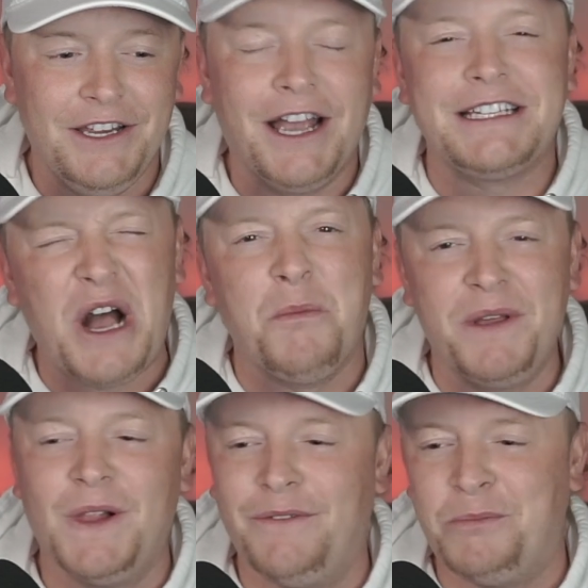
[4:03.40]
guys help me
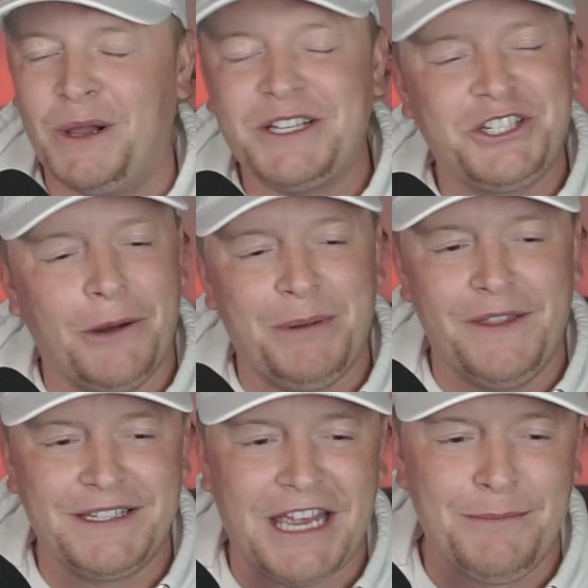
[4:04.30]
love it. But let's jump into
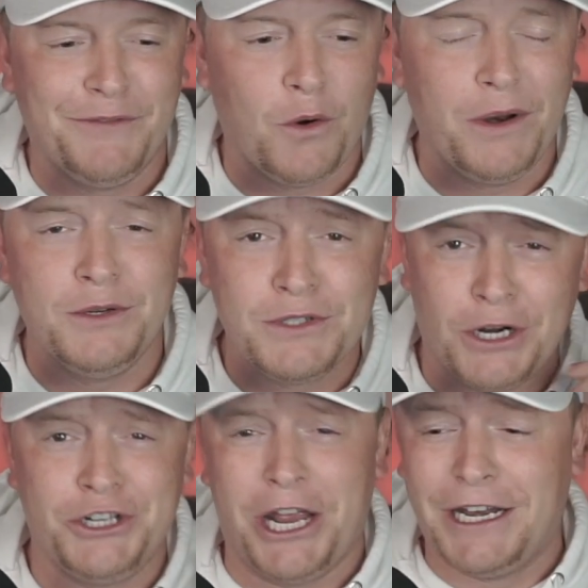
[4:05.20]
this game before we do
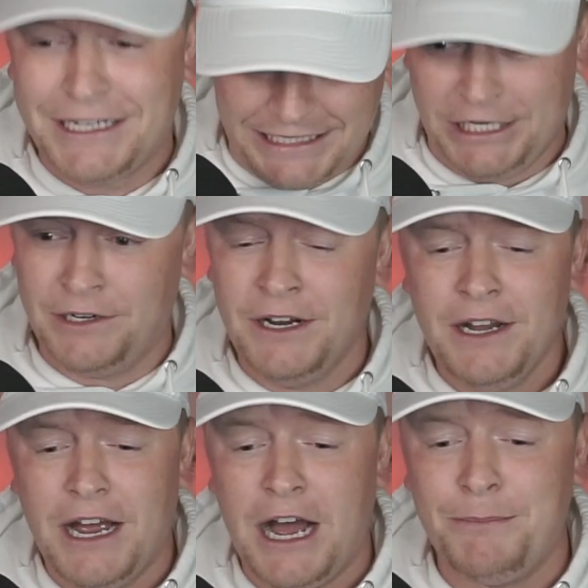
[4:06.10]
start shedding a tear.
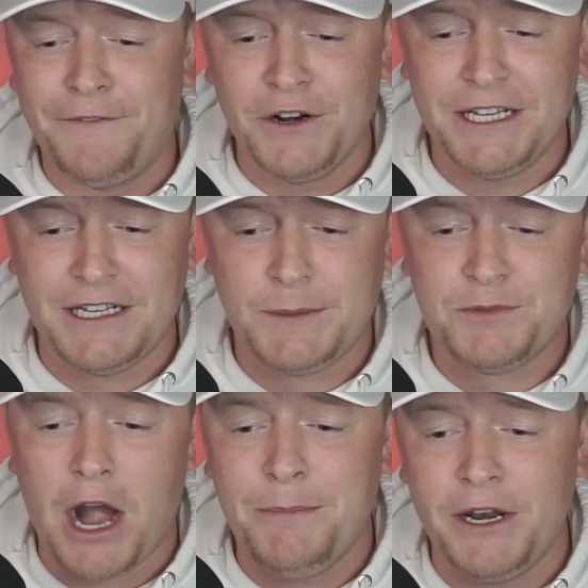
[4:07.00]
But first, hit that
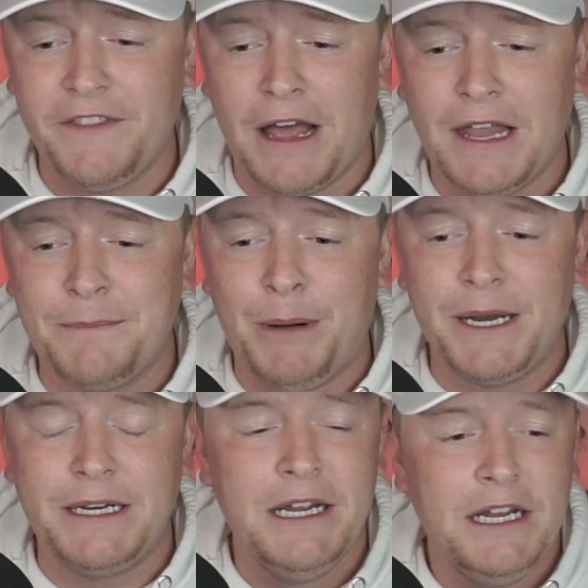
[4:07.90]
subscribe button, hit that like
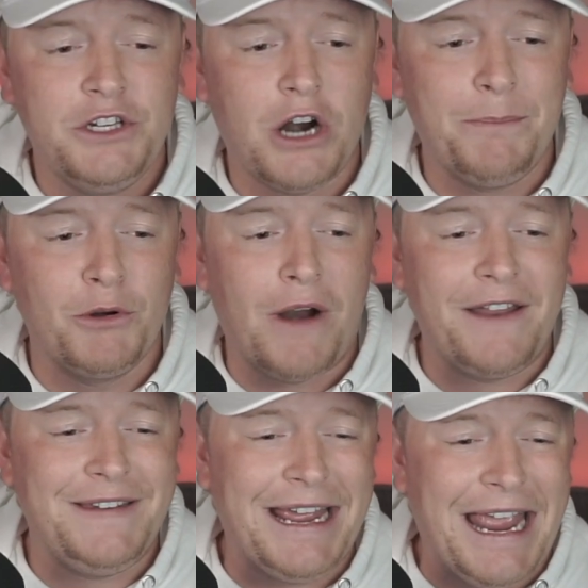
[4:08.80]
button, drop your ride
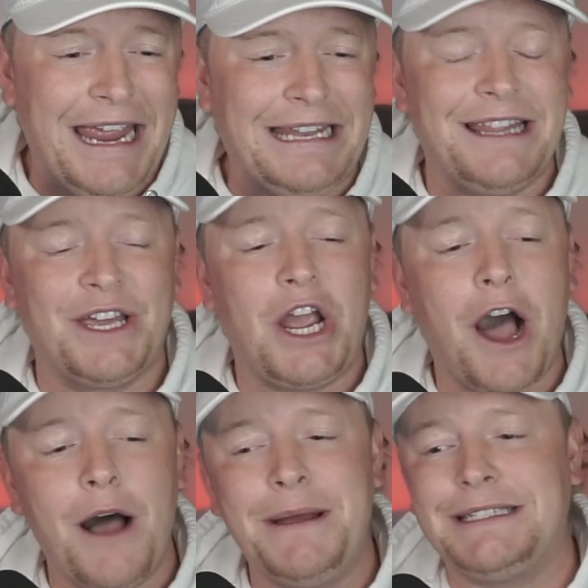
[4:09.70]
of the day in the
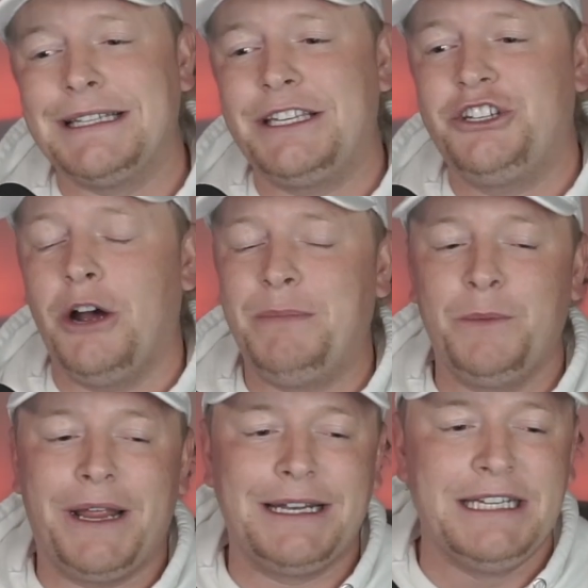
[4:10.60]
comments, and let's jump in.
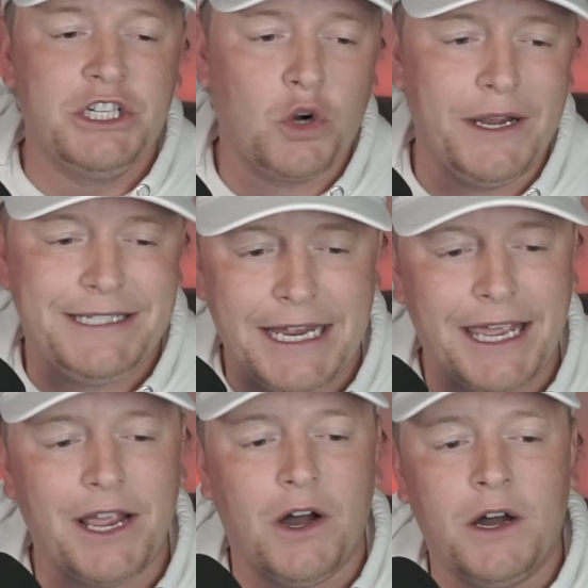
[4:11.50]
We got Detroit
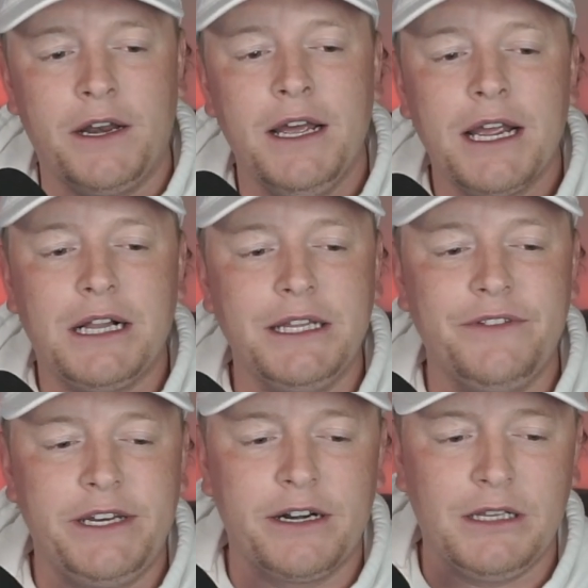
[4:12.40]
taking on
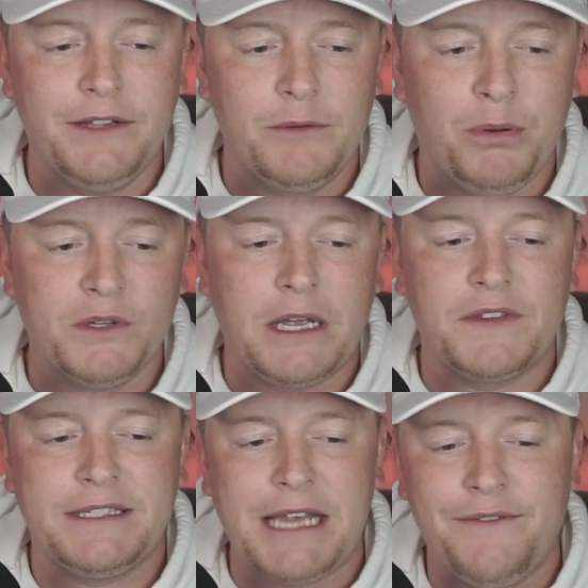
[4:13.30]
Cleveland here. Cleveland pulls out
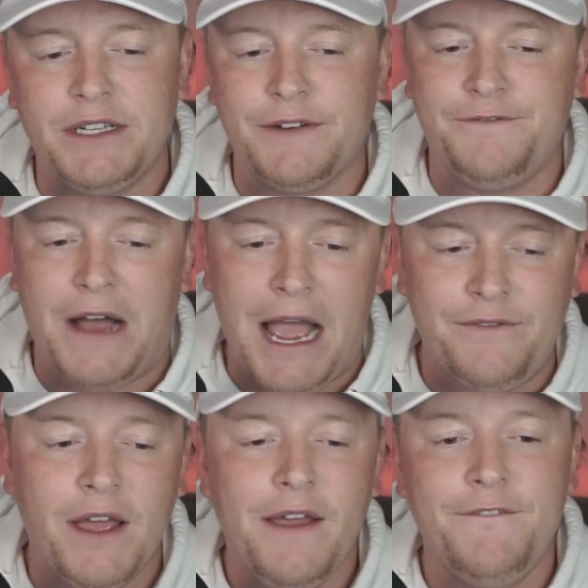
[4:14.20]
the
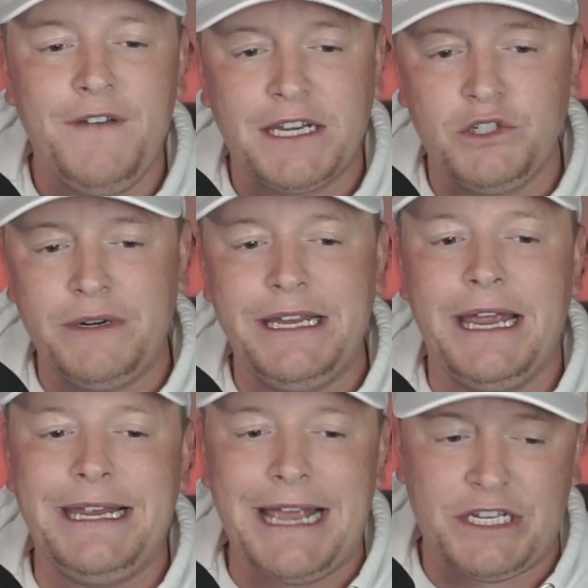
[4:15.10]
7-5 victory
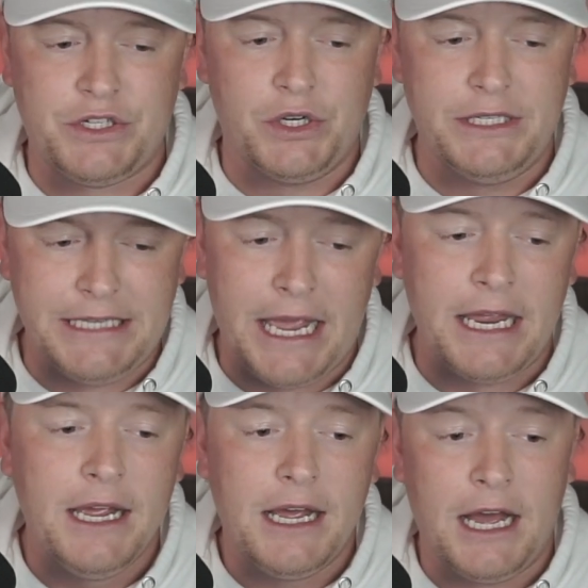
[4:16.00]
yesterday.